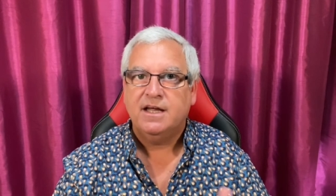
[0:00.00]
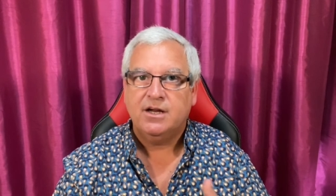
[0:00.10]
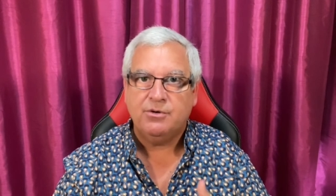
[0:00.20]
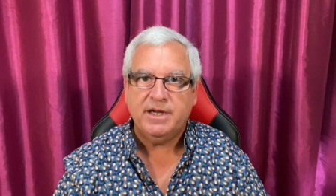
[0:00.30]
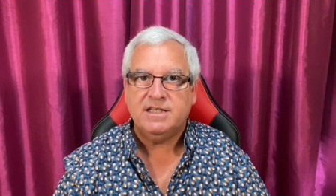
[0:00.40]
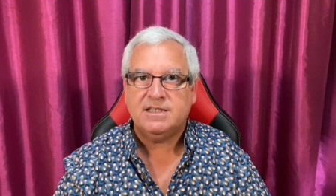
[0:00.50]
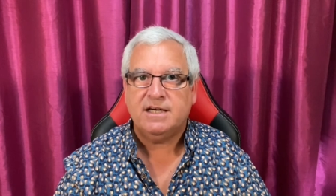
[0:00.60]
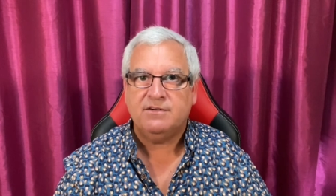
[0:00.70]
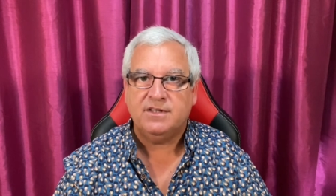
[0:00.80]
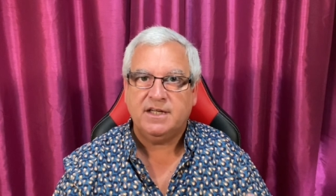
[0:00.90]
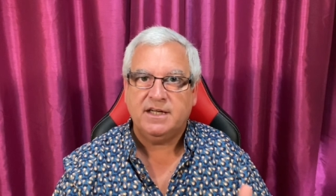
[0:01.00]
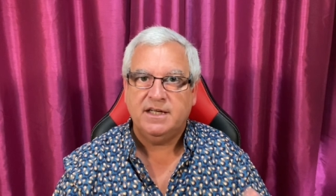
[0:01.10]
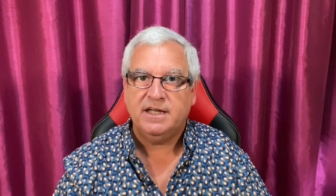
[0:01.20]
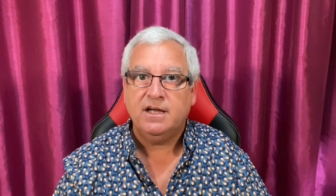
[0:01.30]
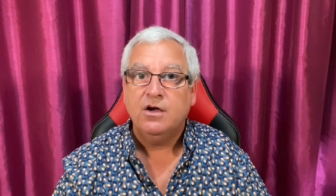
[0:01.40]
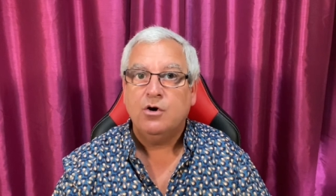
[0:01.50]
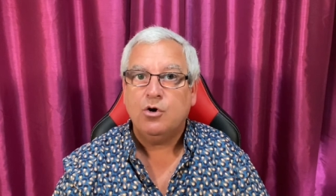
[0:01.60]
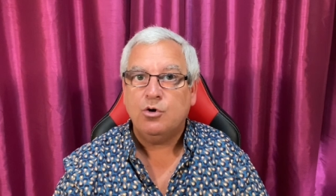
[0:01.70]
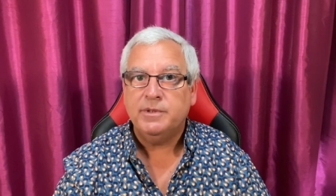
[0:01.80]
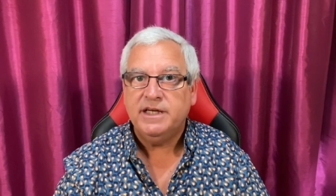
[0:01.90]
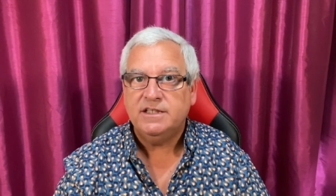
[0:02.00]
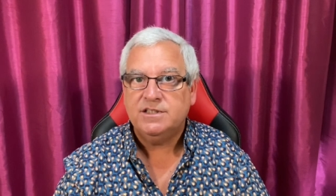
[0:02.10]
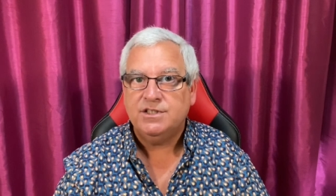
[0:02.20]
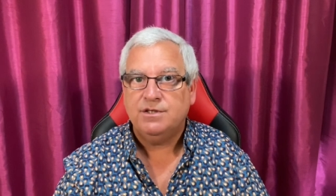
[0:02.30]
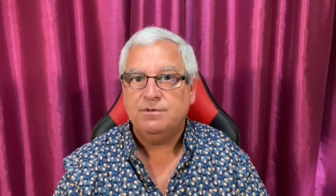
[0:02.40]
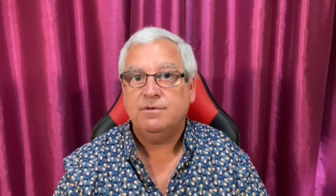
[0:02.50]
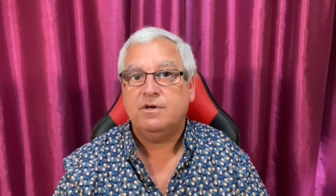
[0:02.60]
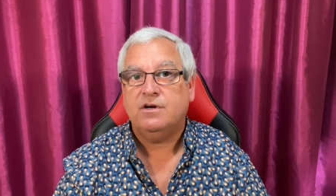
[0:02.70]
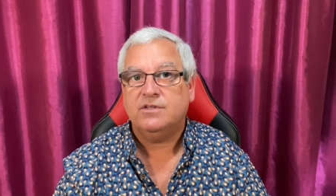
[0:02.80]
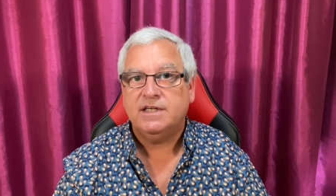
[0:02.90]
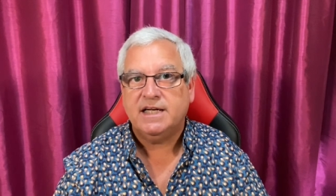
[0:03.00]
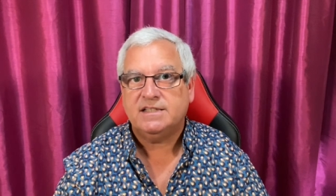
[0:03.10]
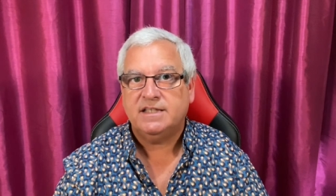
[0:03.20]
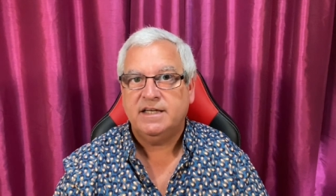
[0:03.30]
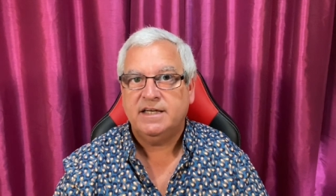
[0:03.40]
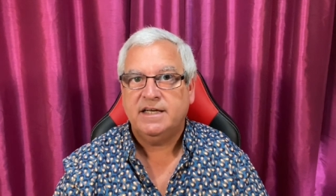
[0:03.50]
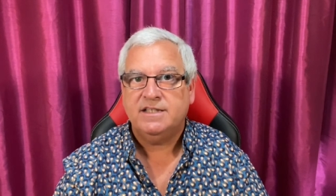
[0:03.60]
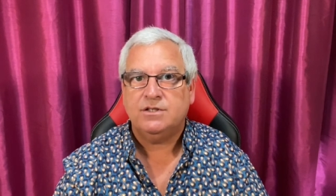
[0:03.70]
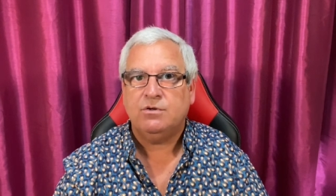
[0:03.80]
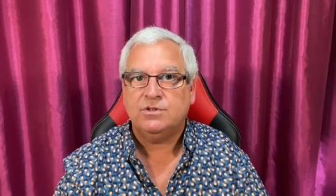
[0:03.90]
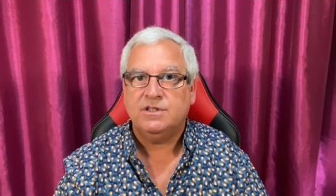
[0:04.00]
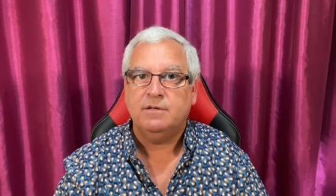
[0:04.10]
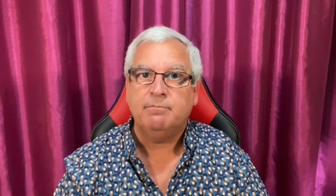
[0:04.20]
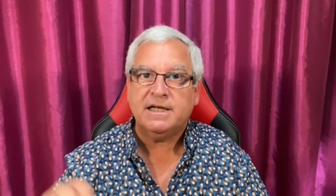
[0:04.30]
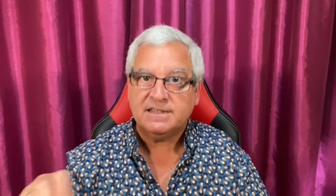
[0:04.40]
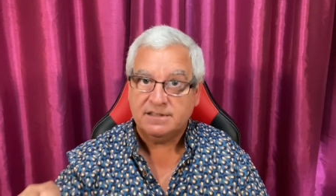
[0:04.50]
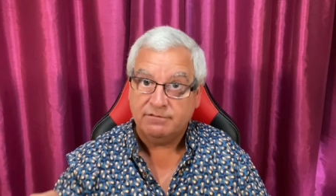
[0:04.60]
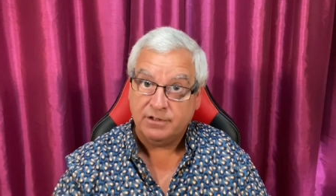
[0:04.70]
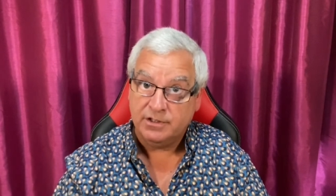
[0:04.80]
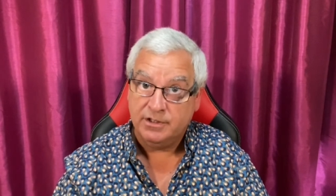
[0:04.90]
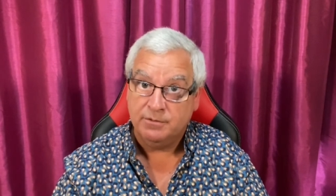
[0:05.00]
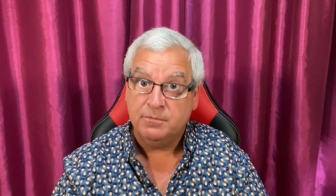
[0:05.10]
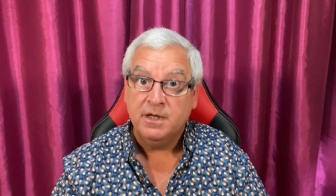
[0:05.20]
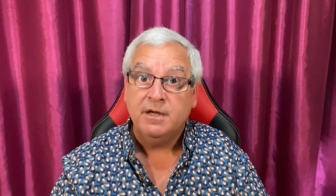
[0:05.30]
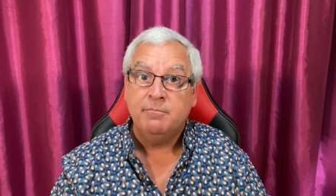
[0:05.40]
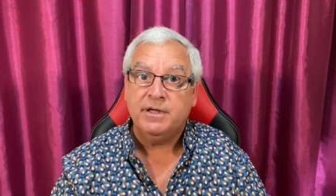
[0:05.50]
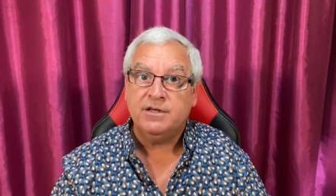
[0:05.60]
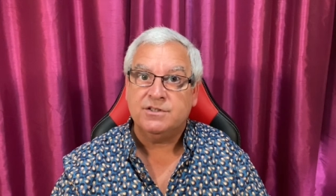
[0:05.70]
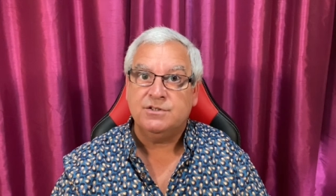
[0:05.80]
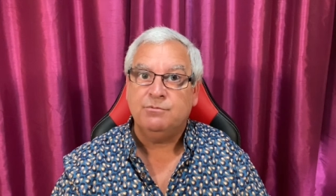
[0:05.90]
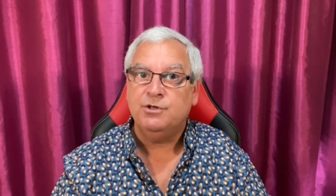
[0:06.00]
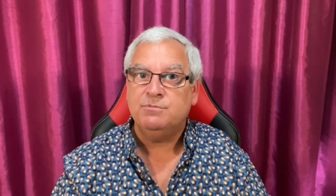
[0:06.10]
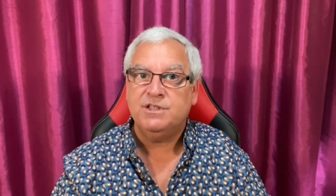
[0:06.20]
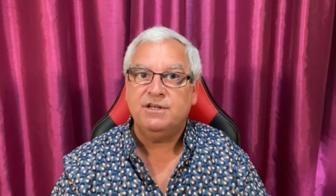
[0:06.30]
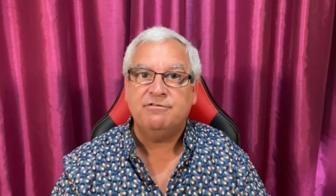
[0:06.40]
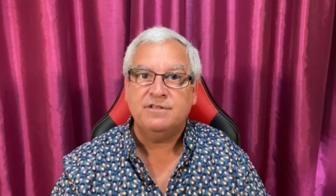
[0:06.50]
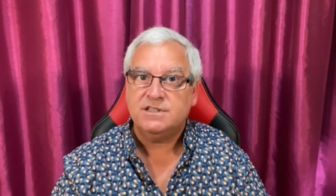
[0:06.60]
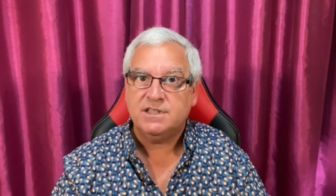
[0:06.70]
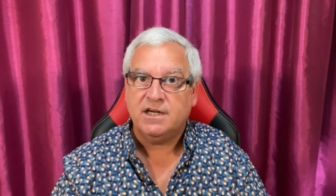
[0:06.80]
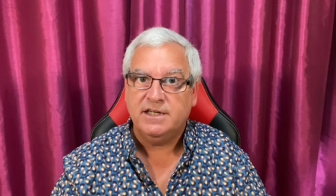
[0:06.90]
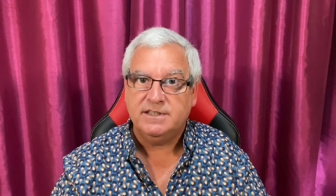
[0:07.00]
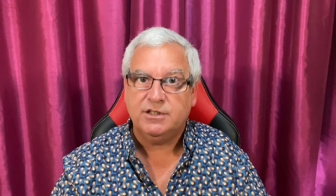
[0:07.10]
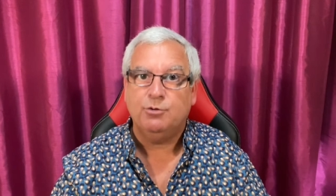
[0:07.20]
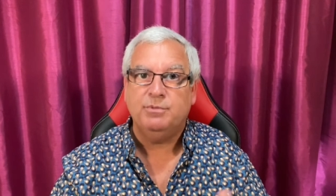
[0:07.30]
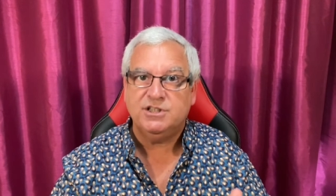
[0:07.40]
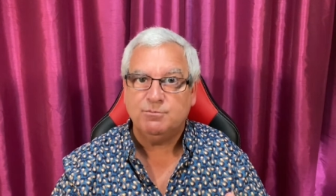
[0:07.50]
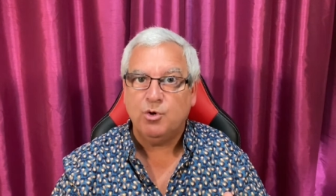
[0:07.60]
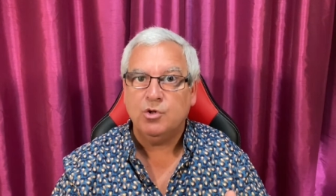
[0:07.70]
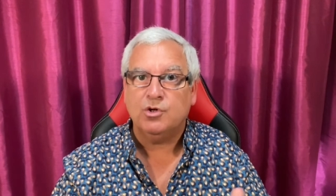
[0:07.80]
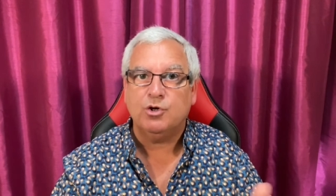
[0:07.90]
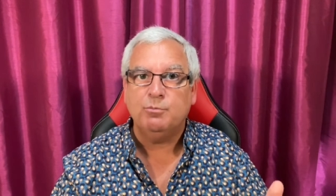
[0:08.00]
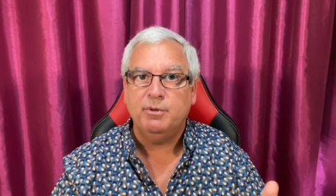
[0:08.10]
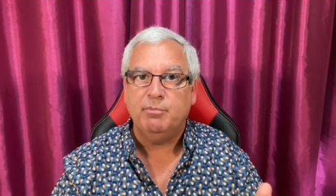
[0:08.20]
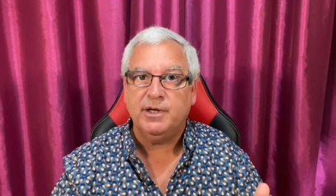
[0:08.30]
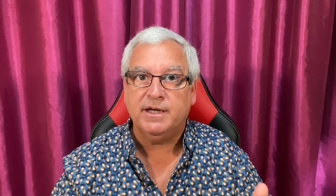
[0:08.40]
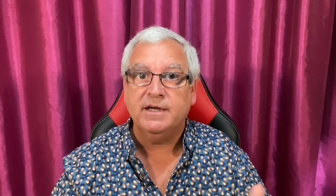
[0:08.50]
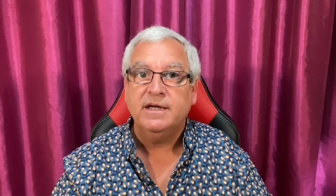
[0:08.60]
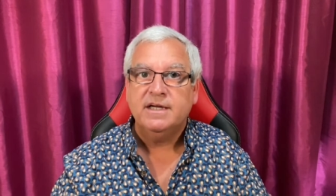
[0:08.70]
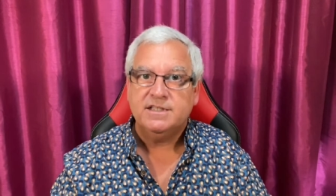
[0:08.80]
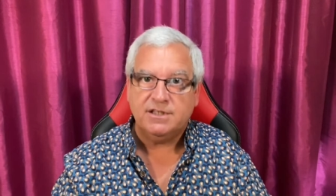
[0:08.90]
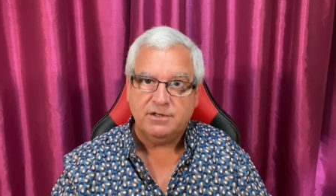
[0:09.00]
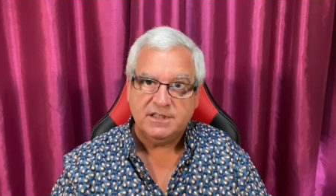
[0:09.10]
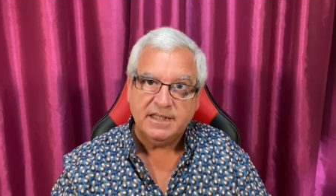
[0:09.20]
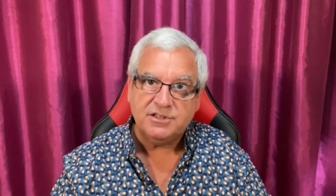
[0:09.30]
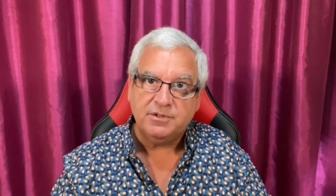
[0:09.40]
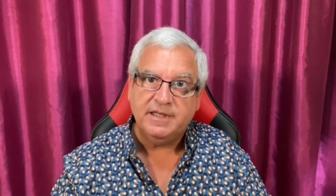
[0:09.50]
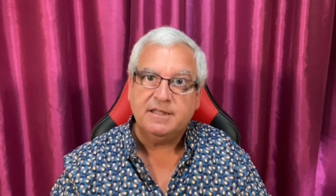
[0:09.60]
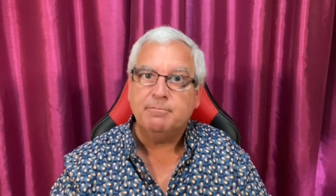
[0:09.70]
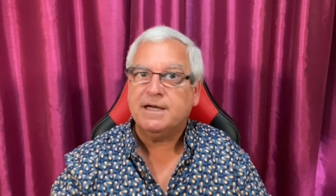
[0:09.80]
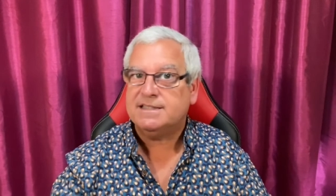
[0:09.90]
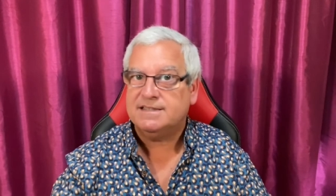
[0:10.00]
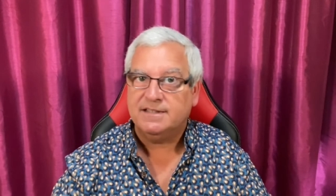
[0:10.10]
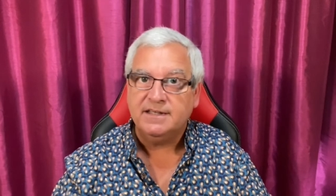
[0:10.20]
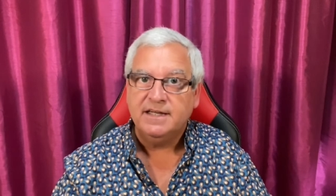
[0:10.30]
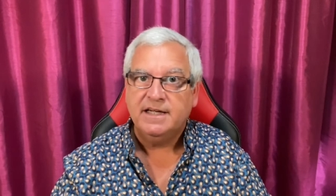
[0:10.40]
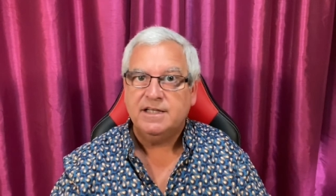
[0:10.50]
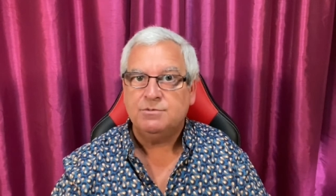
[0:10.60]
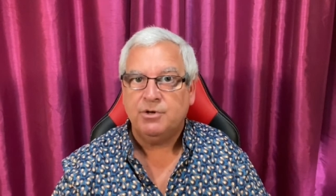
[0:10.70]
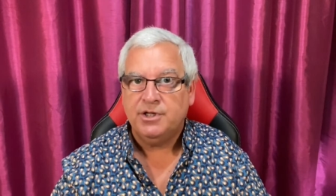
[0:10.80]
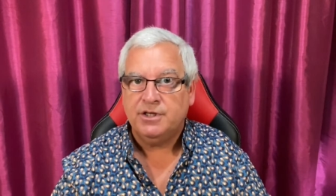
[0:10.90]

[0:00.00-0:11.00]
great sound at that gig. All we need to do on the next gig is alter the master volume, because the room's a different size. It could be smaller, it could be bigger. So it's literally the master is what you're